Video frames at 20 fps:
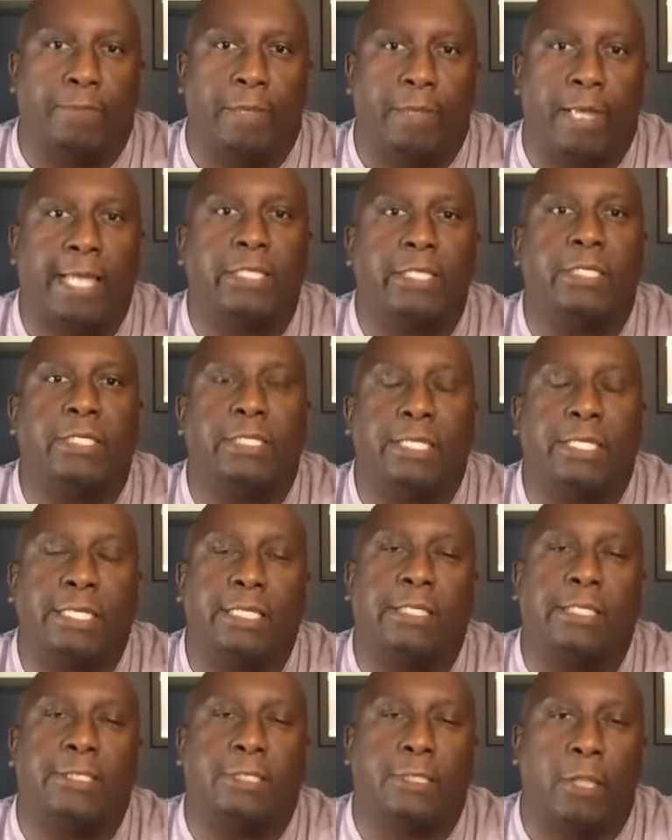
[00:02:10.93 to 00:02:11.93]
I just need to
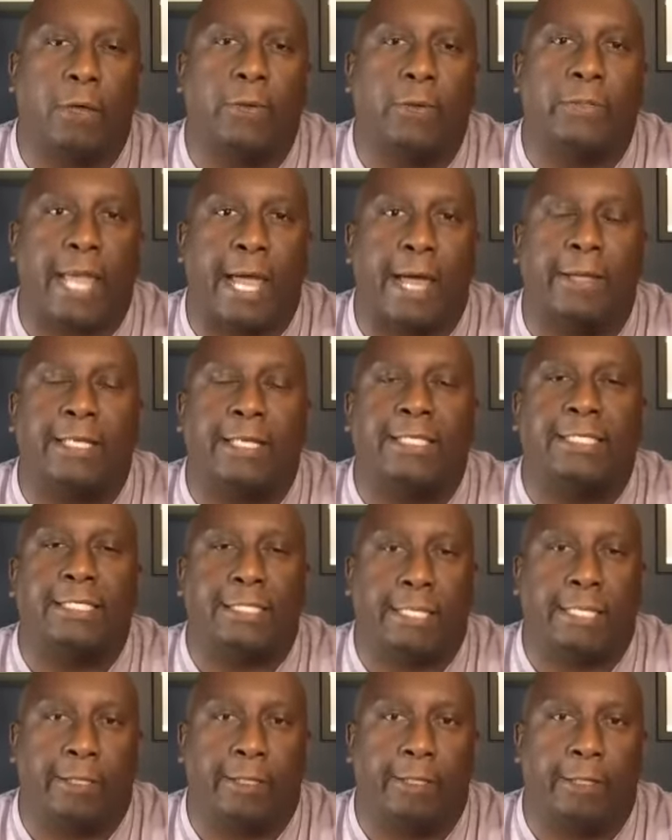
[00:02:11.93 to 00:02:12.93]
slow down and
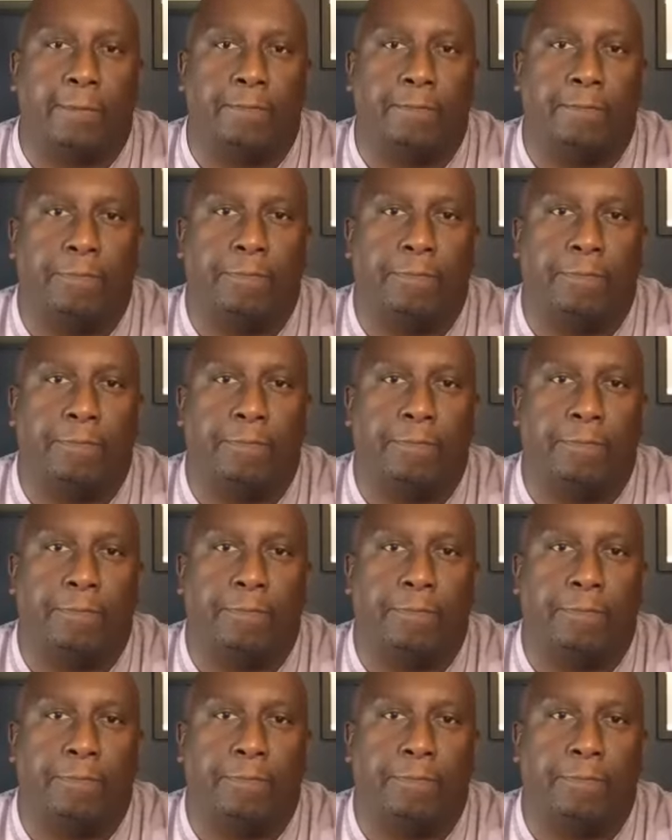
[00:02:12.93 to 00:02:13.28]
see them.